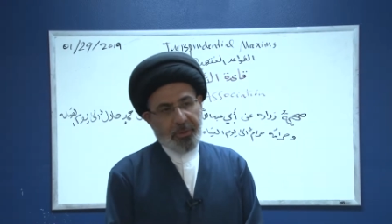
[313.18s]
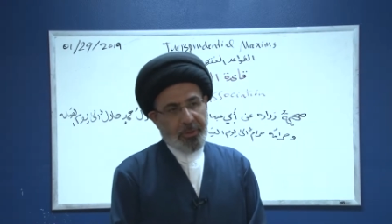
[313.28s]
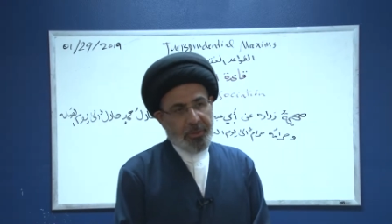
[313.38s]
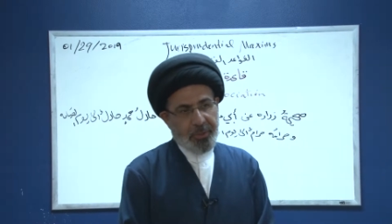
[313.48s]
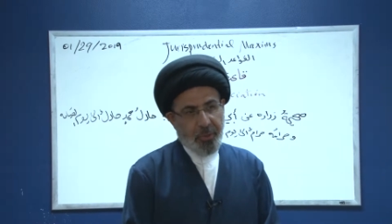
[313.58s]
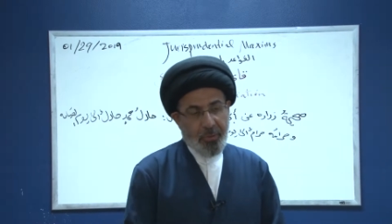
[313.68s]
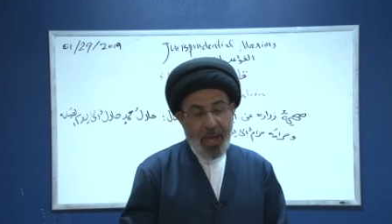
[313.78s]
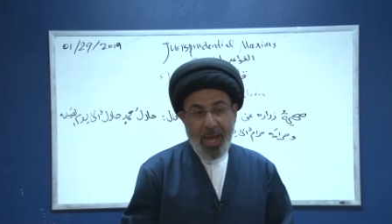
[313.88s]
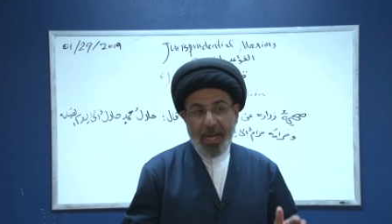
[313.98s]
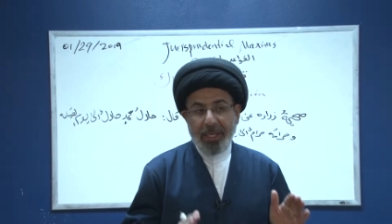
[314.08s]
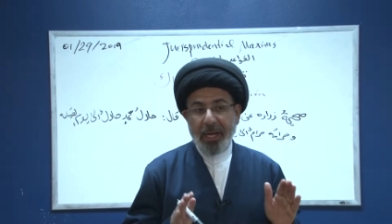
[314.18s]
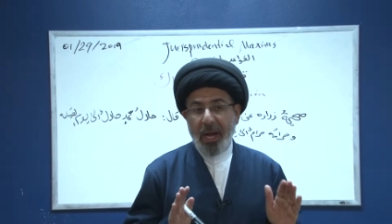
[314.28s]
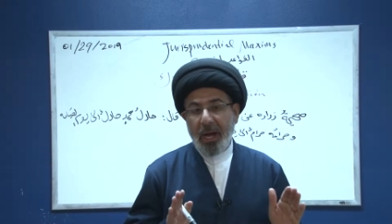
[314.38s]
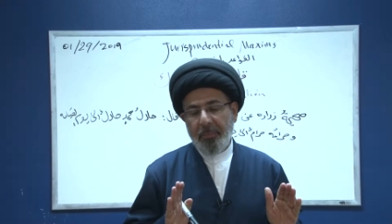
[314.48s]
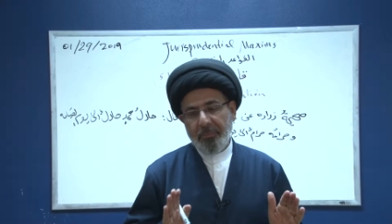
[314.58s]
So the
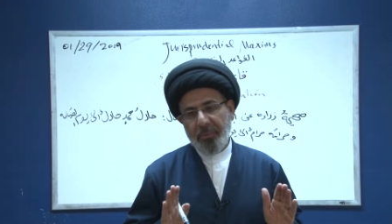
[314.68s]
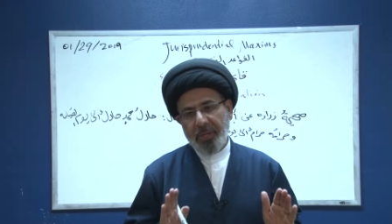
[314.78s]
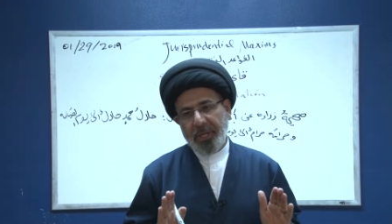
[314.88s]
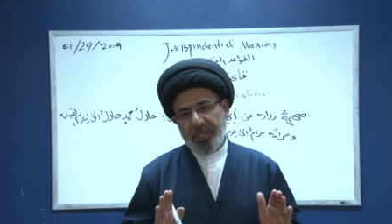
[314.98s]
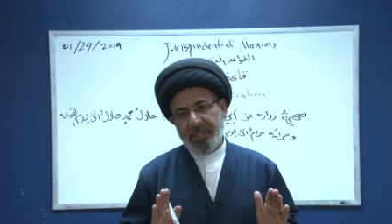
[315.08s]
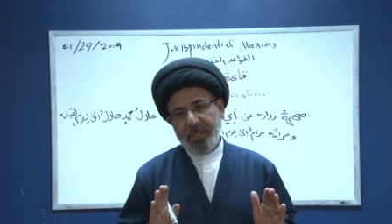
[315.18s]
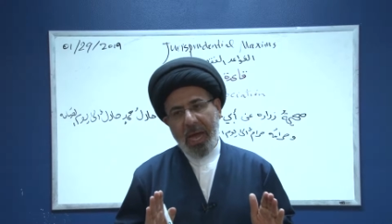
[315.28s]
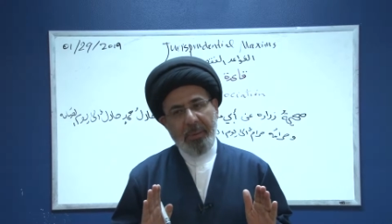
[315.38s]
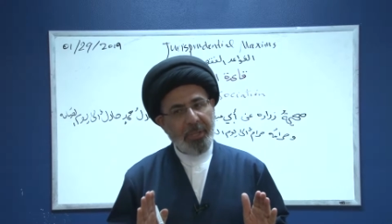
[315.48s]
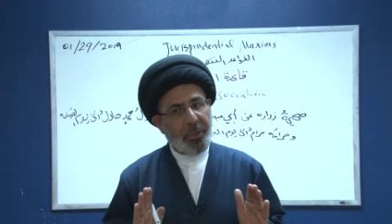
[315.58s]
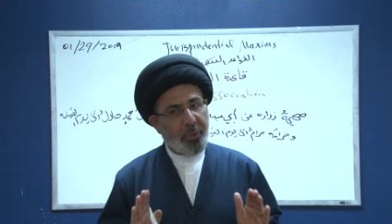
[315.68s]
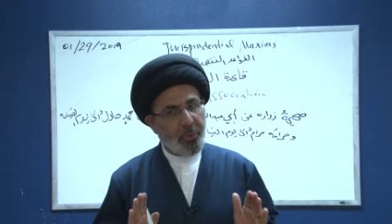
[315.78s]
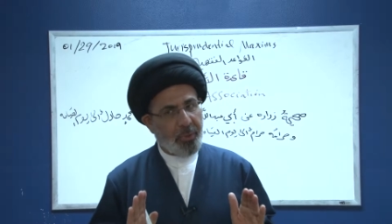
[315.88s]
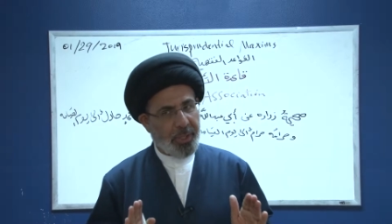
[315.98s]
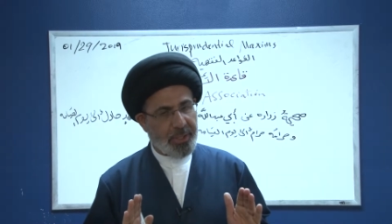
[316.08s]
ahkam, the Islamic
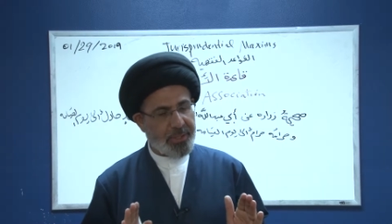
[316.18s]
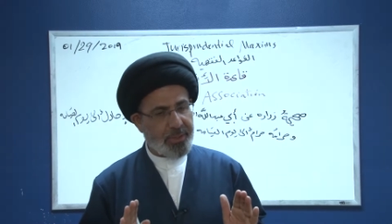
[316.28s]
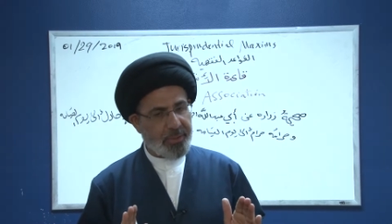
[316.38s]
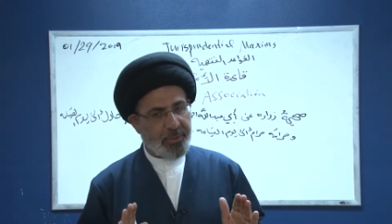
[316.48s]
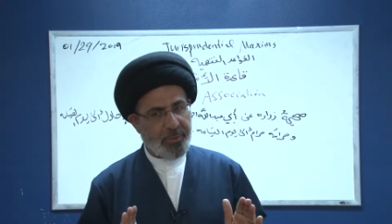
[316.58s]
rulings,